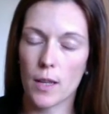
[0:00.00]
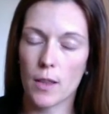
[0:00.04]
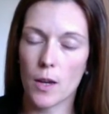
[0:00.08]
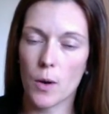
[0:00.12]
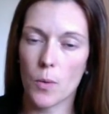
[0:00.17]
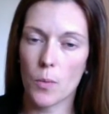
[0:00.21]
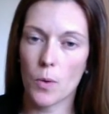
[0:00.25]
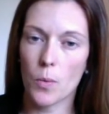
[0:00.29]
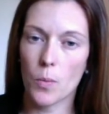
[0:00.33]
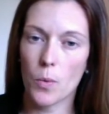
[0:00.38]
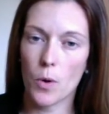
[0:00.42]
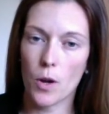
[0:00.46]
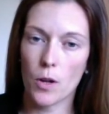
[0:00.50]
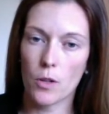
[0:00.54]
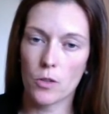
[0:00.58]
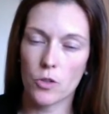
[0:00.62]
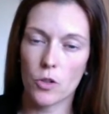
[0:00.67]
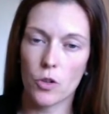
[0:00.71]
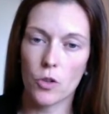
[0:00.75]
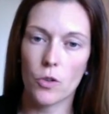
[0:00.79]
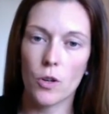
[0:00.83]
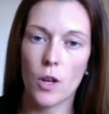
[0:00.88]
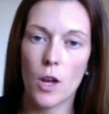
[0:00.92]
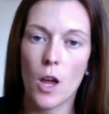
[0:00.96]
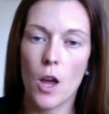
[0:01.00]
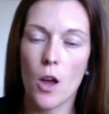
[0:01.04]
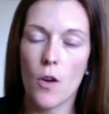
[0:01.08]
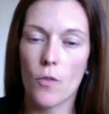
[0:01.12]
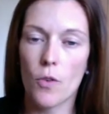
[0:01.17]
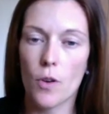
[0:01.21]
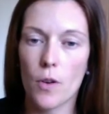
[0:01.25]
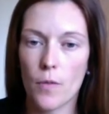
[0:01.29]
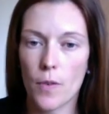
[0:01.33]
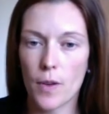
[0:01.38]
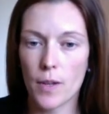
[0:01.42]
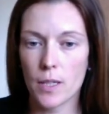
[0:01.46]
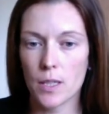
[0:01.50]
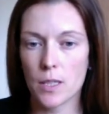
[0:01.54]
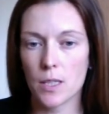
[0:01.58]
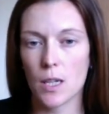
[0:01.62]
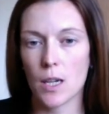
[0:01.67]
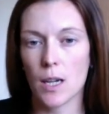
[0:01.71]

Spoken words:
that we worked on for an investor